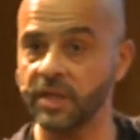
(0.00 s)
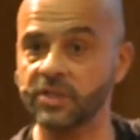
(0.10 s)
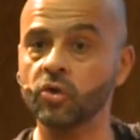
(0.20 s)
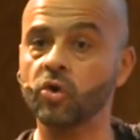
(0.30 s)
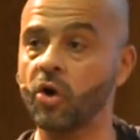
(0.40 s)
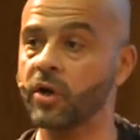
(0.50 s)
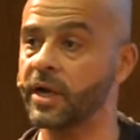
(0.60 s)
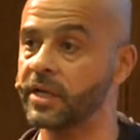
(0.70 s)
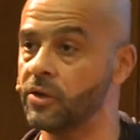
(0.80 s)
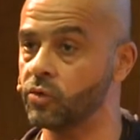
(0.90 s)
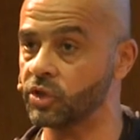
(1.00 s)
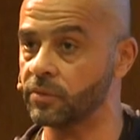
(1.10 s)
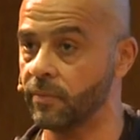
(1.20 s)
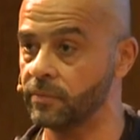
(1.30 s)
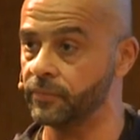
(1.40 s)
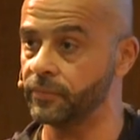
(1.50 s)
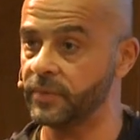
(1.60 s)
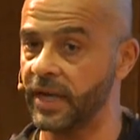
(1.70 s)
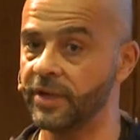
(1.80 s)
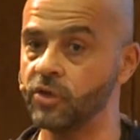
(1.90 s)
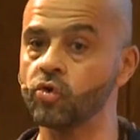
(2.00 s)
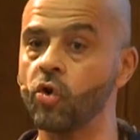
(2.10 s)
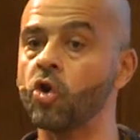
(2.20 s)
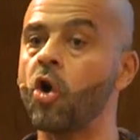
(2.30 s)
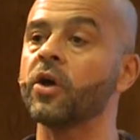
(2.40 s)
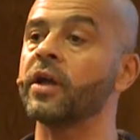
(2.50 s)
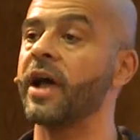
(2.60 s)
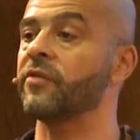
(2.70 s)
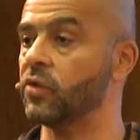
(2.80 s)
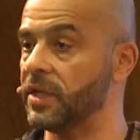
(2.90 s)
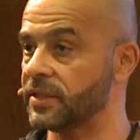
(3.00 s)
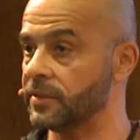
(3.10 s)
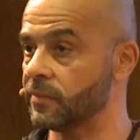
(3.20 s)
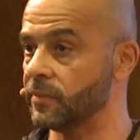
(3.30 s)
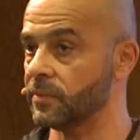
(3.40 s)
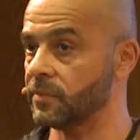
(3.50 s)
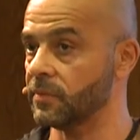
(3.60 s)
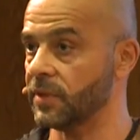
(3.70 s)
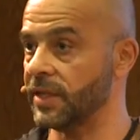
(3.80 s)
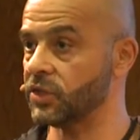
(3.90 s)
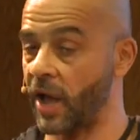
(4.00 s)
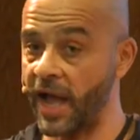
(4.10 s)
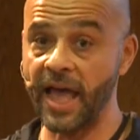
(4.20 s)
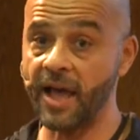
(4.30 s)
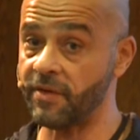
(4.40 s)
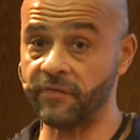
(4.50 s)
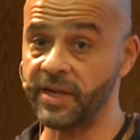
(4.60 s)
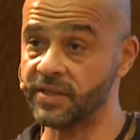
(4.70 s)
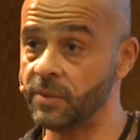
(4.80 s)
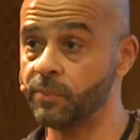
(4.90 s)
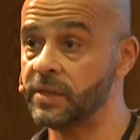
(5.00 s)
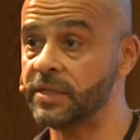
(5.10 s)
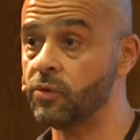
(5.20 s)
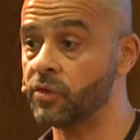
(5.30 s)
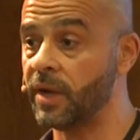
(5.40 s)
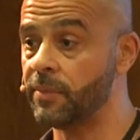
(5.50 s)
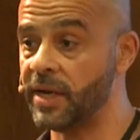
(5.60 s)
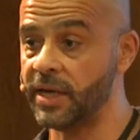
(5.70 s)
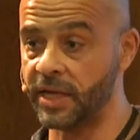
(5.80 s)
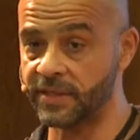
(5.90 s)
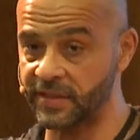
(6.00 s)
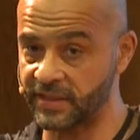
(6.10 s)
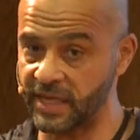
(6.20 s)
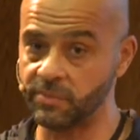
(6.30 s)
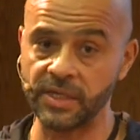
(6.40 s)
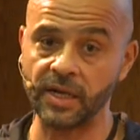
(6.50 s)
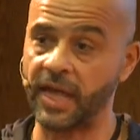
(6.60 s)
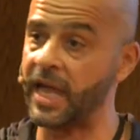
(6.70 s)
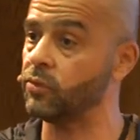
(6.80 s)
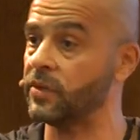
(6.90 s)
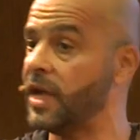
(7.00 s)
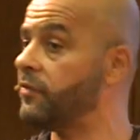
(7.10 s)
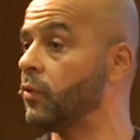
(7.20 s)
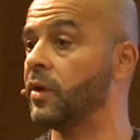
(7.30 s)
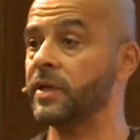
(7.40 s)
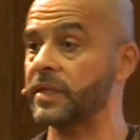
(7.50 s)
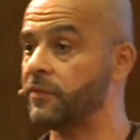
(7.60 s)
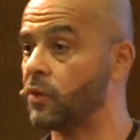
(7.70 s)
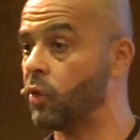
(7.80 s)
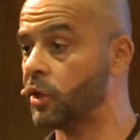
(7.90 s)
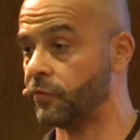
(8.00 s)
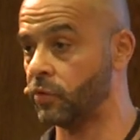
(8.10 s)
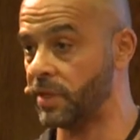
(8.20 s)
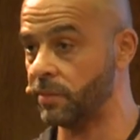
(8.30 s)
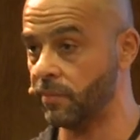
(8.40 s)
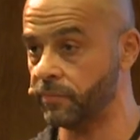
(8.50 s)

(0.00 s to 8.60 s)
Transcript: is no longer an illusion. And you no longer have to listen. And so I have a very simple deal with my brain. It's the same deal I had with everyone that ever worked for me.